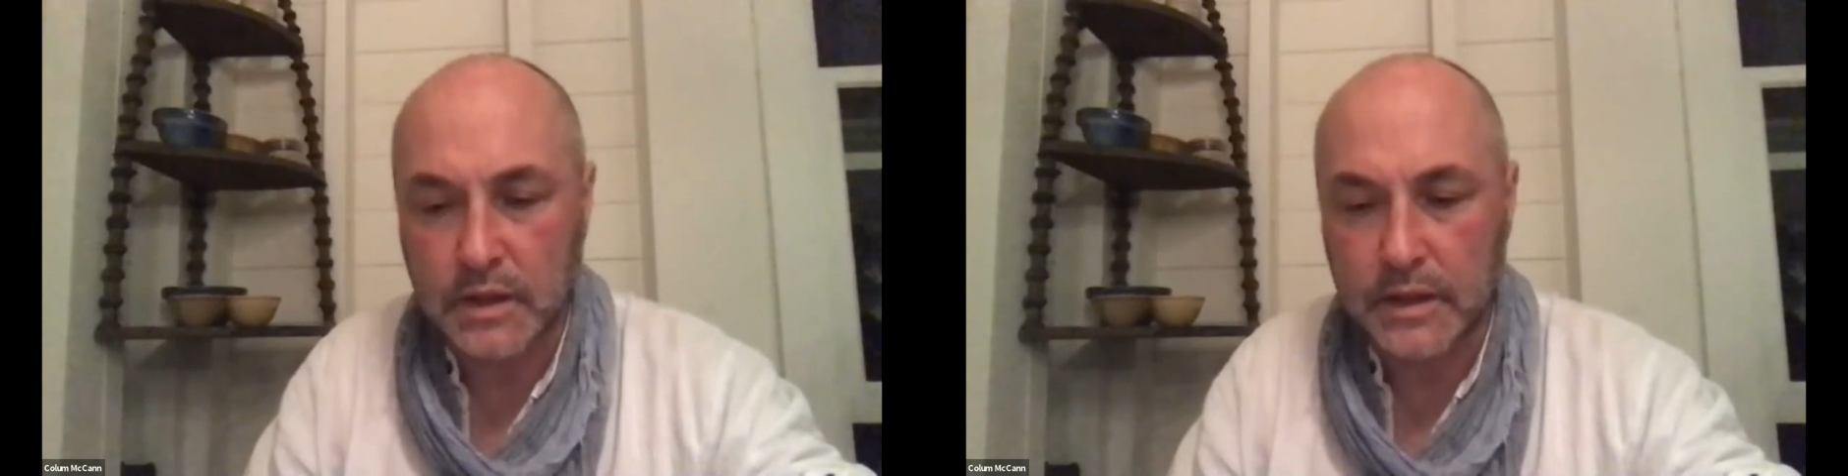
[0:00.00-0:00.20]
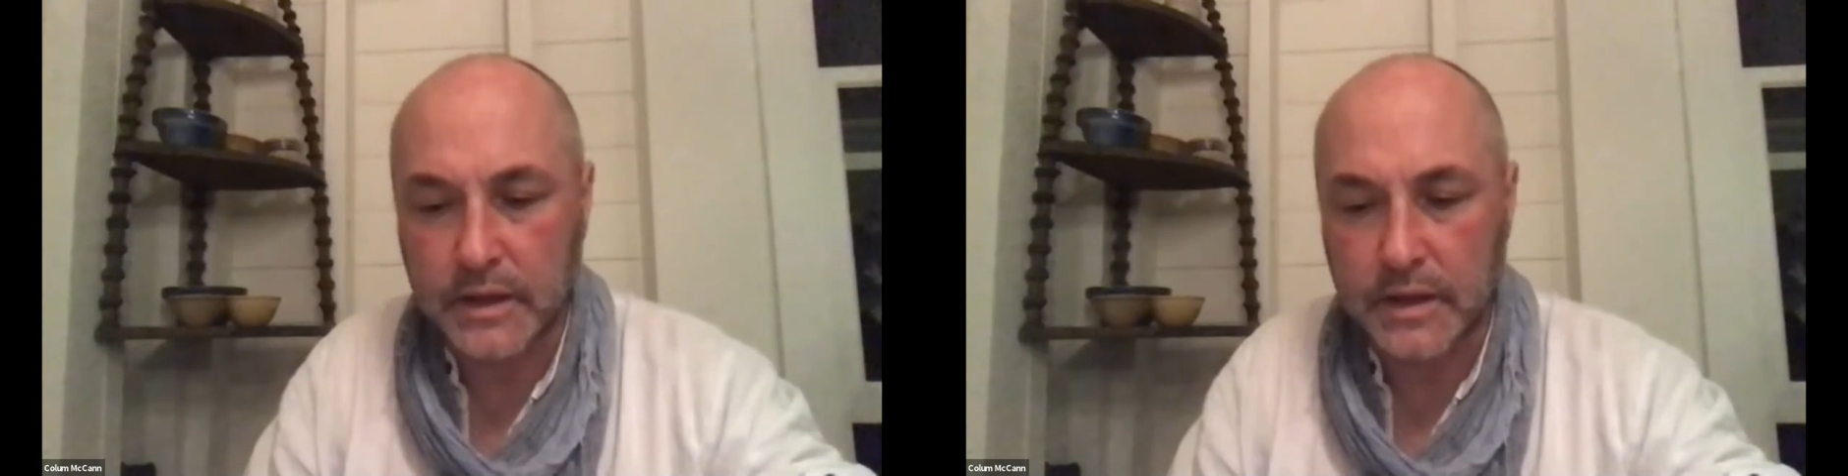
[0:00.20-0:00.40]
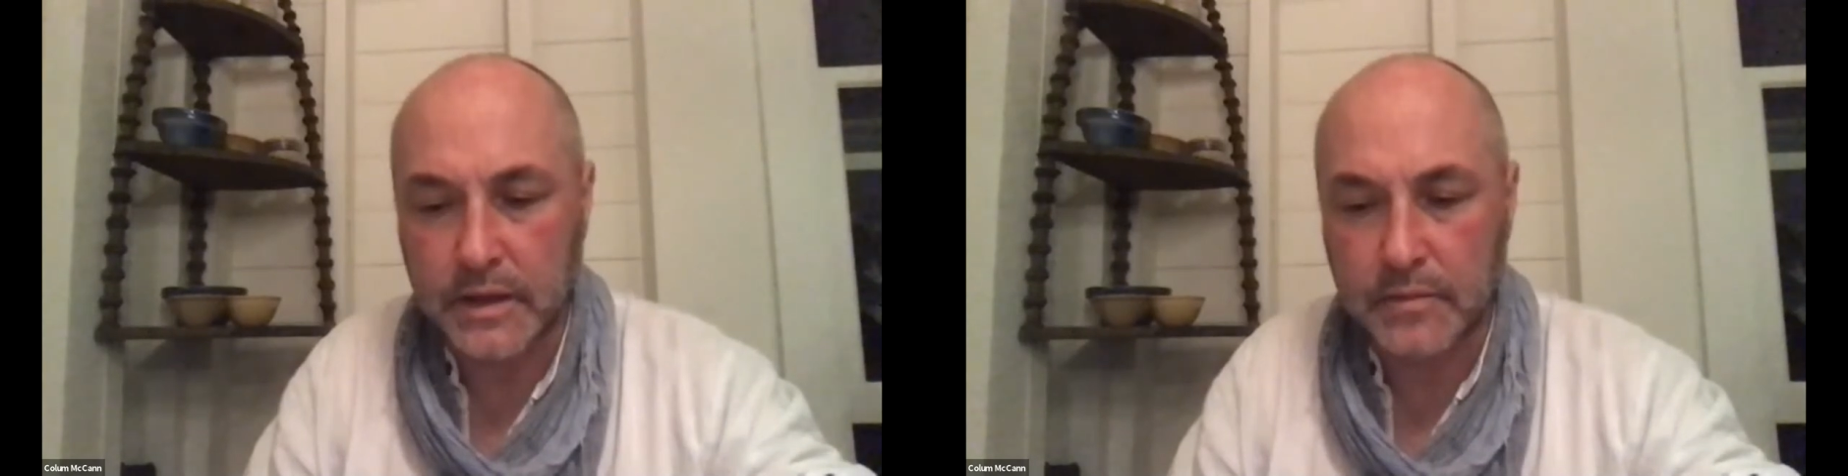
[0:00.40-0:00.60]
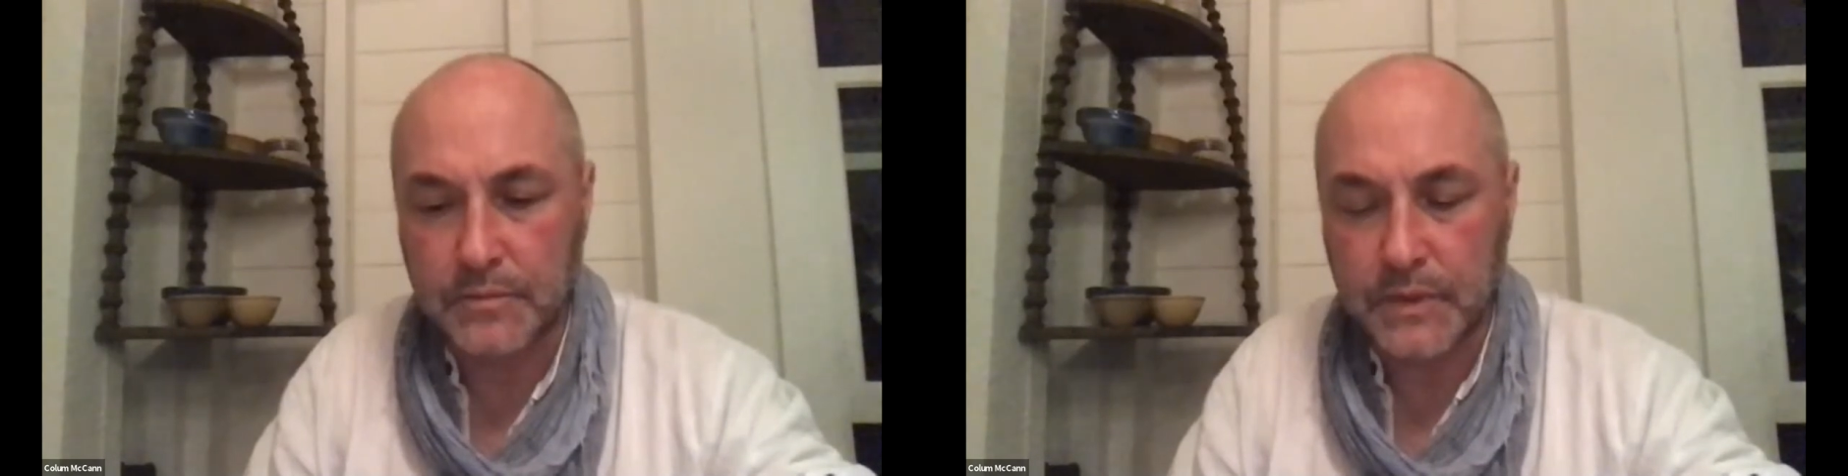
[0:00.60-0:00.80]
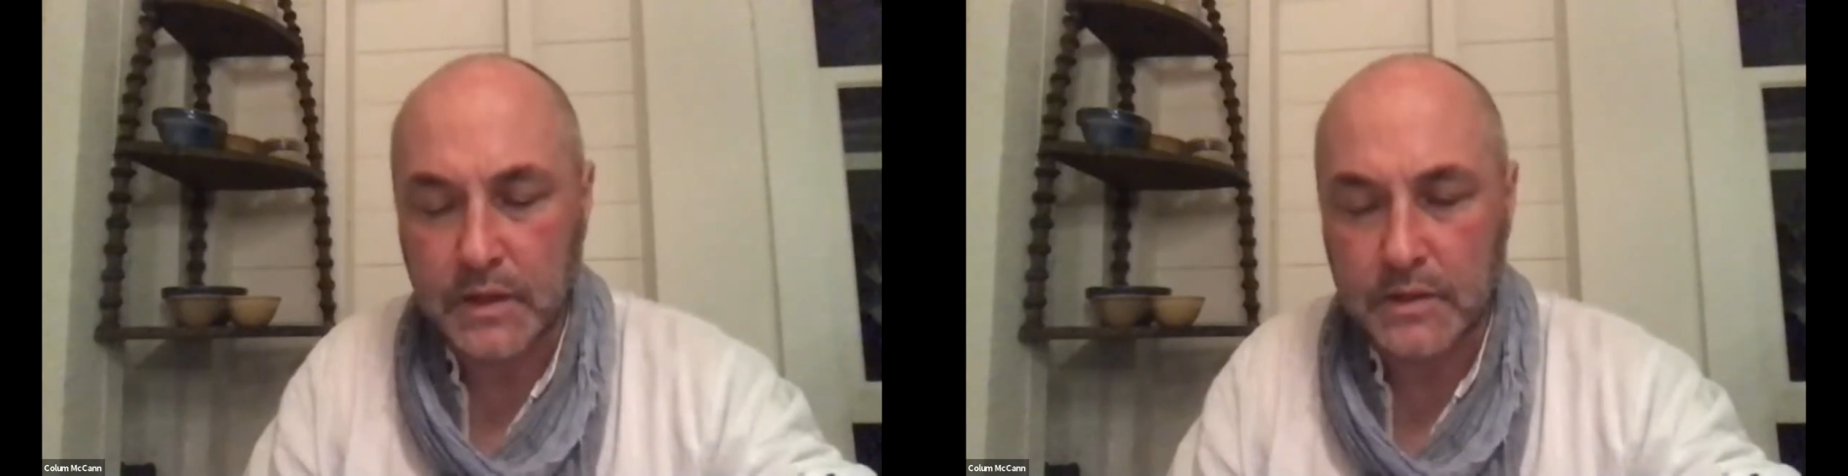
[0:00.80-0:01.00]

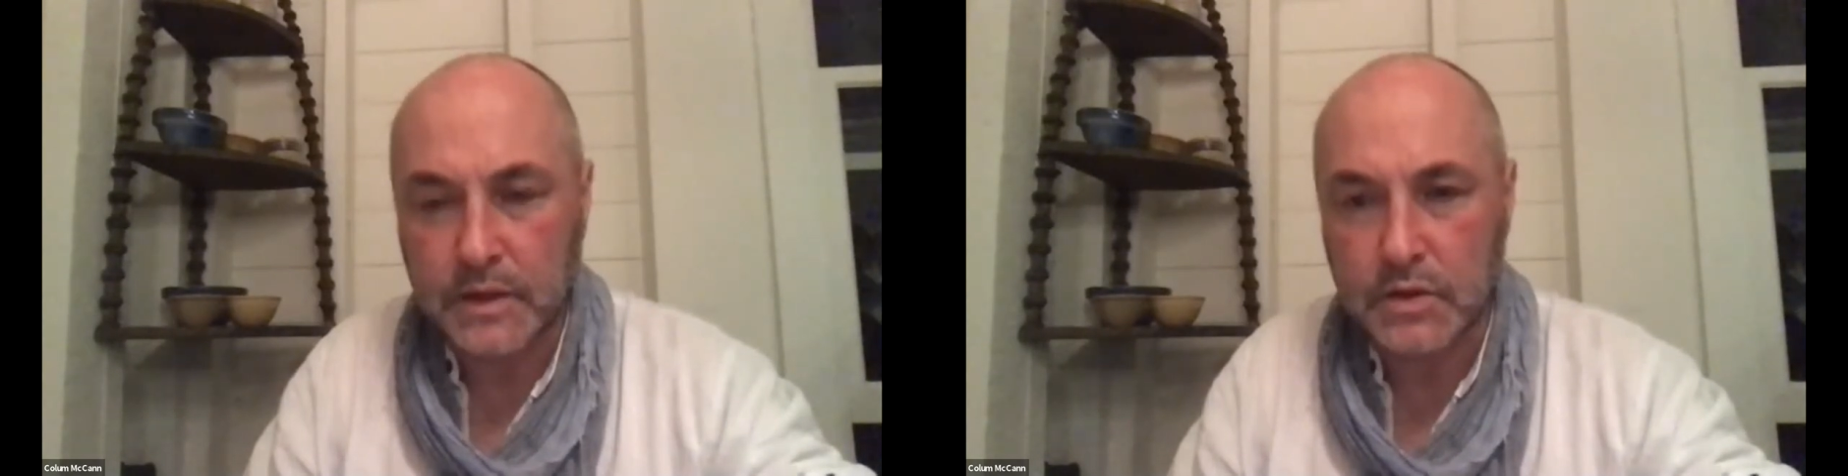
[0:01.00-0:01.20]
That